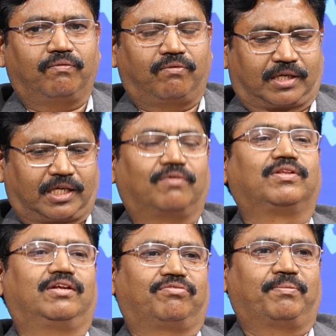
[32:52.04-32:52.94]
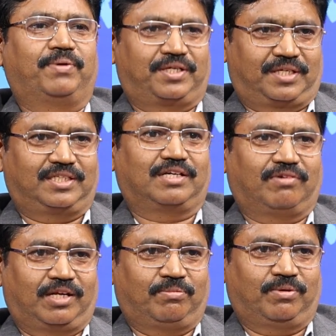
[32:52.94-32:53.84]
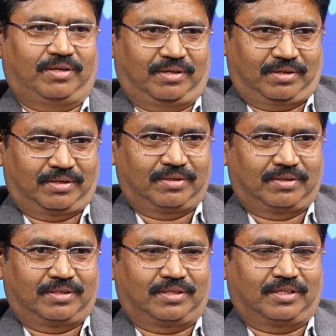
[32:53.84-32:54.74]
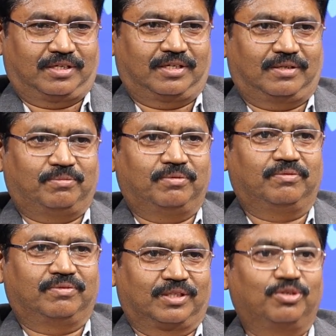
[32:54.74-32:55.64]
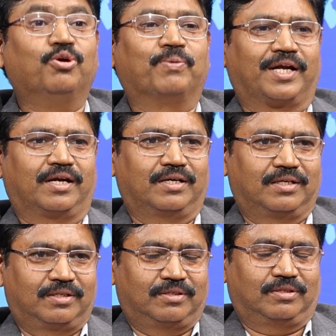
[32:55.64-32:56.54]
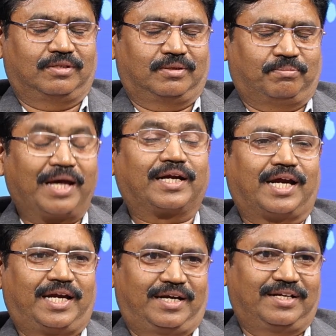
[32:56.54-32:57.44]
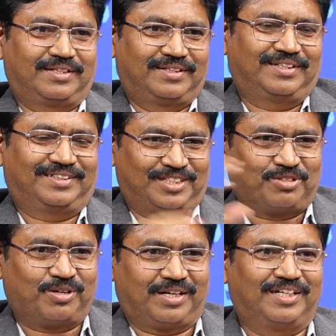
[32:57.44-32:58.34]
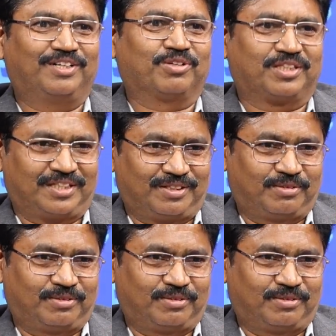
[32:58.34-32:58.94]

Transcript: whatever the information is available for the human mankind in this world. It was